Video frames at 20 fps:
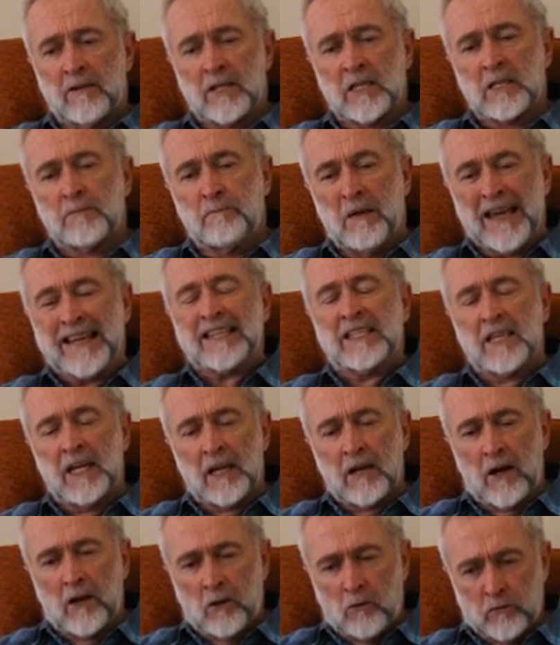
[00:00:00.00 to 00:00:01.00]

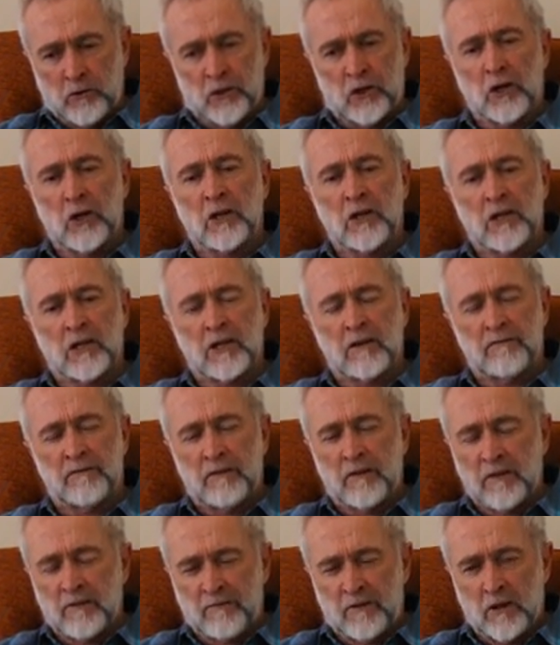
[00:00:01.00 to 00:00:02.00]
expecting an alternative
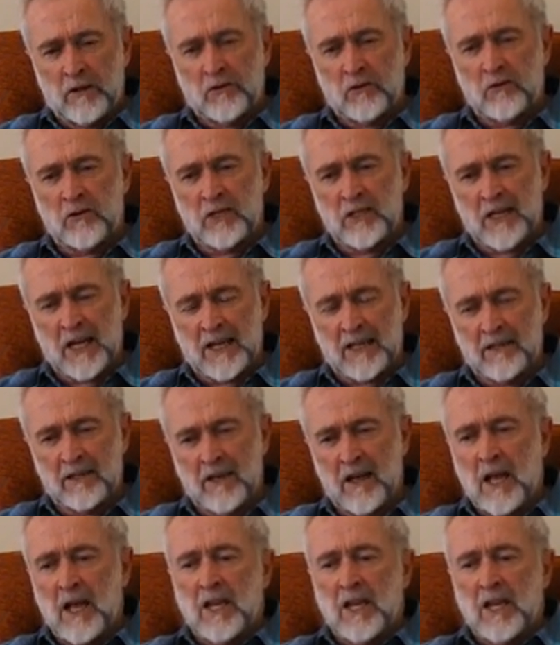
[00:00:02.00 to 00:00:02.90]
from the voluntary sector.